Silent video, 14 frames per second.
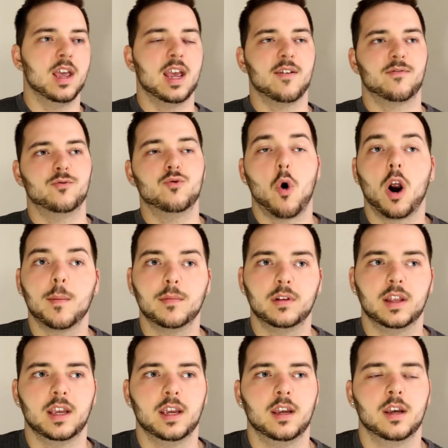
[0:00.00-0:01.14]
if
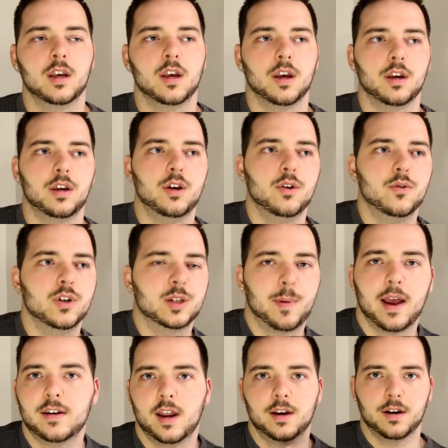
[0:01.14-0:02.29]
normally you
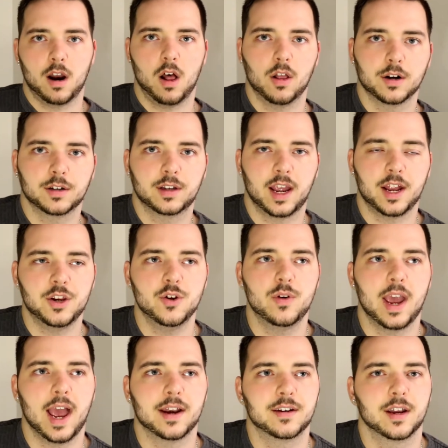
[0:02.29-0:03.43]
spend ten dollars and you
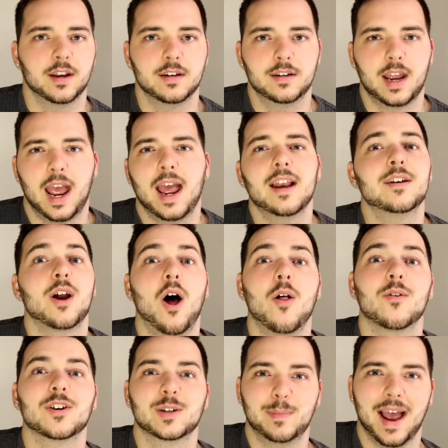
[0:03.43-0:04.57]
get ten
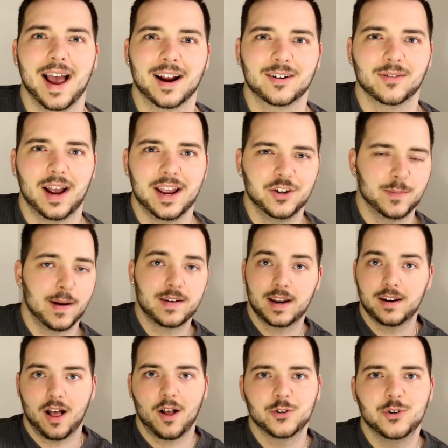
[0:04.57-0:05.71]
dollars back, right? You spend
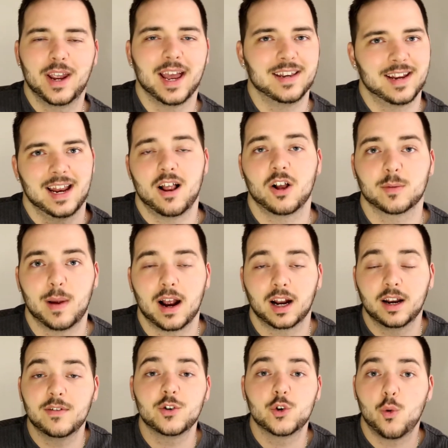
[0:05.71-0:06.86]
ten dollars, you get ten dollars back,
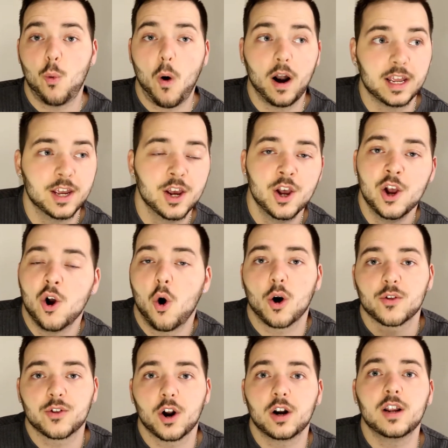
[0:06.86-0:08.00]
or even twenty
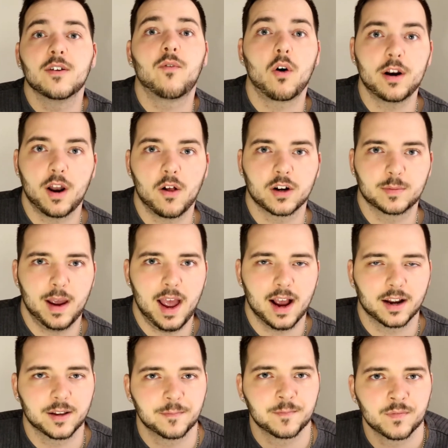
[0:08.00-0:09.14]
or thirty or forty dollars back.